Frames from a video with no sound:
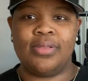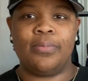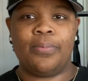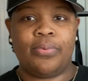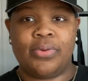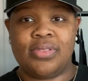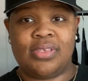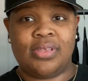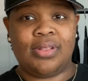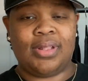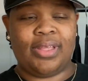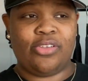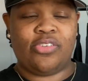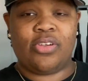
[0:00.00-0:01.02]
printed
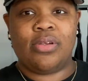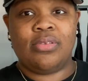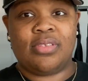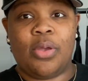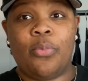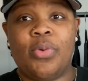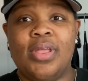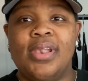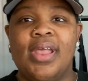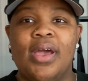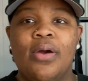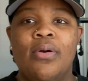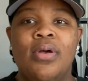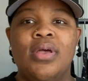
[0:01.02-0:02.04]
like shirts that we
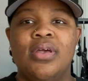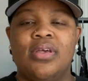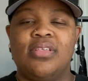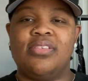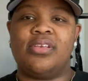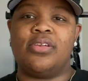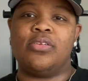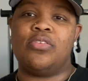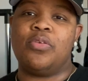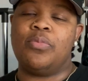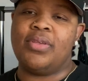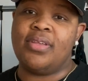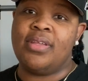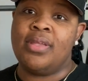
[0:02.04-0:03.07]
now consider to
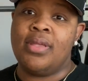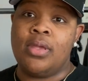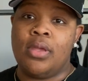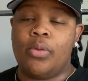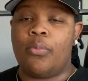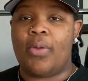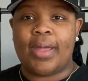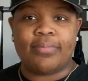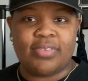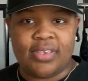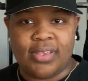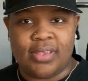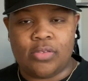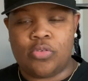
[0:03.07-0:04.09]
be rap
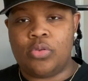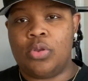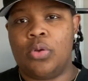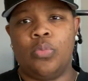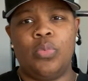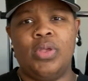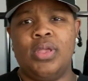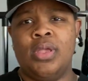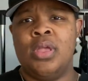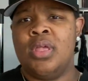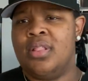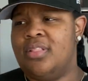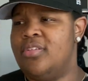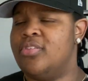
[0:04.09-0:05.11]
tees. You know,
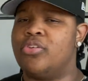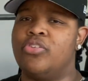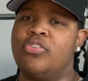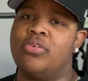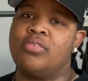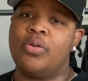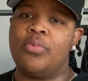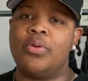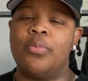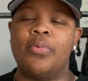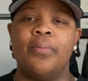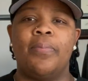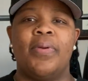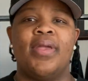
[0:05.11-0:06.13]
these are the shirts that we're
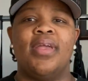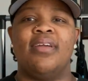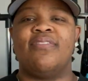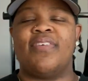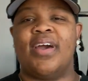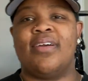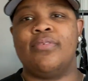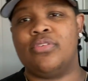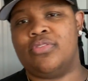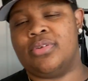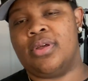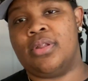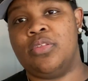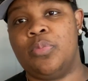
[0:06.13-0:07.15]
paying
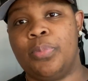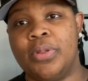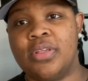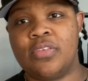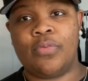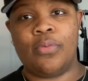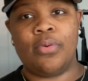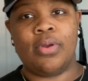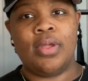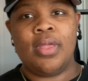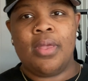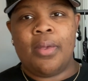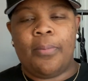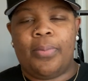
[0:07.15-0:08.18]
$500 plus for,
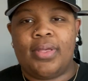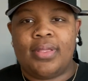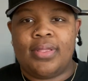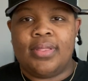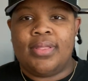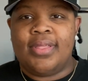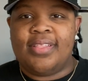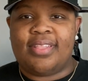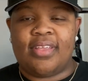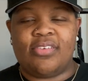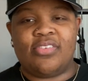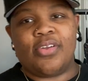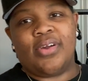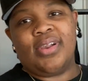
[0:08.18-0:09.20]
but they
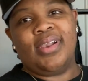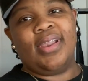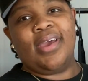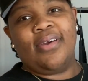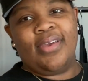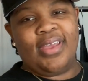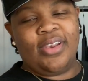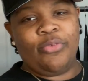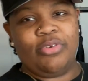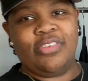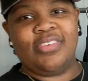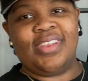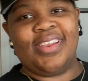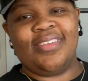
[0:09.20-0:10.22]
started out and
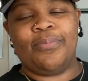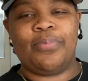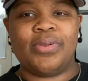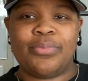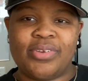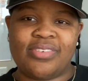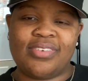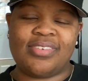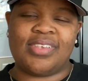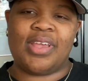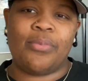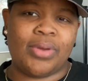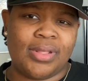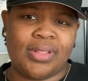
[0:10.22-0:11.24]
originated pretty much the
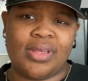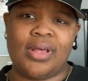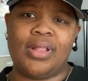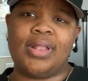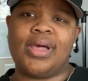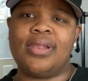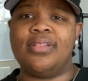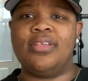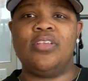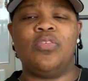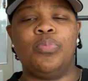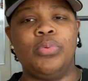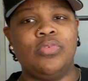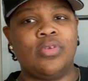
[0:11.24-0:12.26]
same way that a lot of these
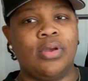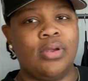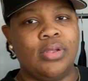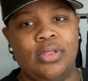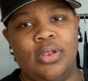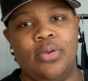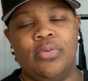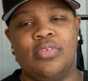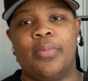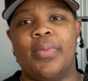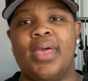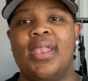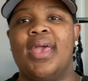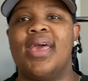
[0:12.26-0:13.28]
boots are. You know,
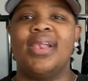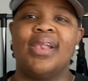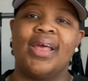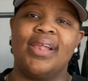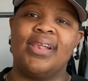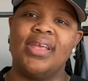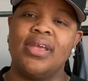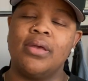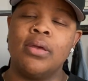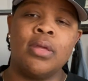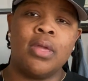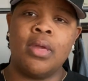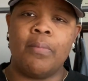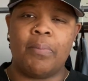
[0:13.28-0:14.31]
somebody had an idea
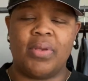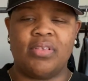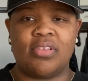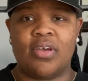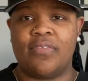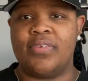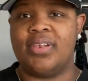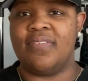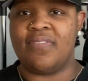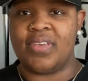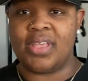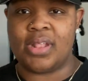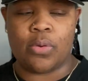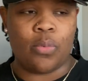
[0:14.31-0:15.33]
based off an
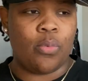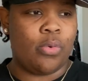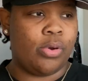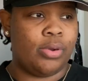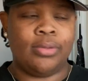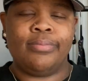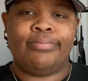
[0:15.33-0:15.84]
event or